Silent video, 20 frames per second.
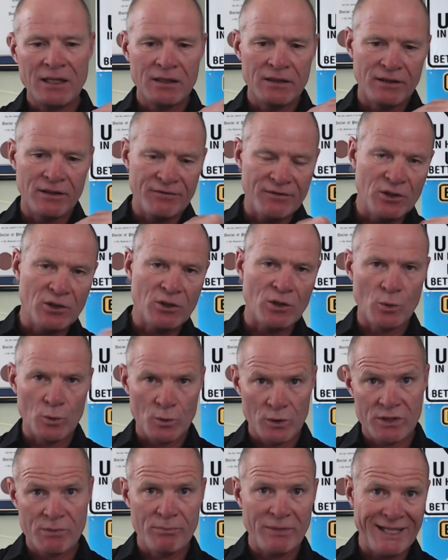the vehicle
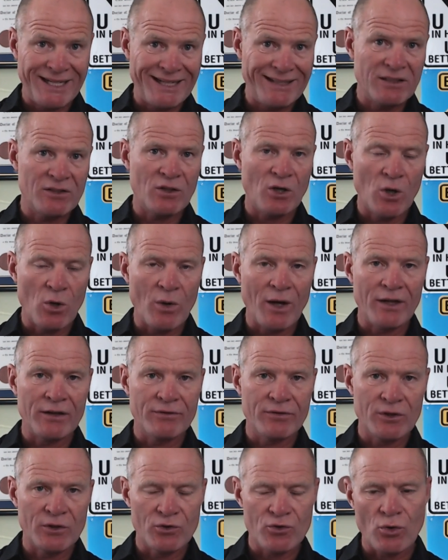will begin to go out
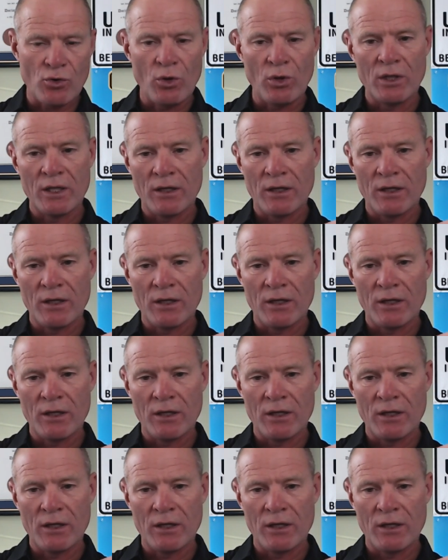of control.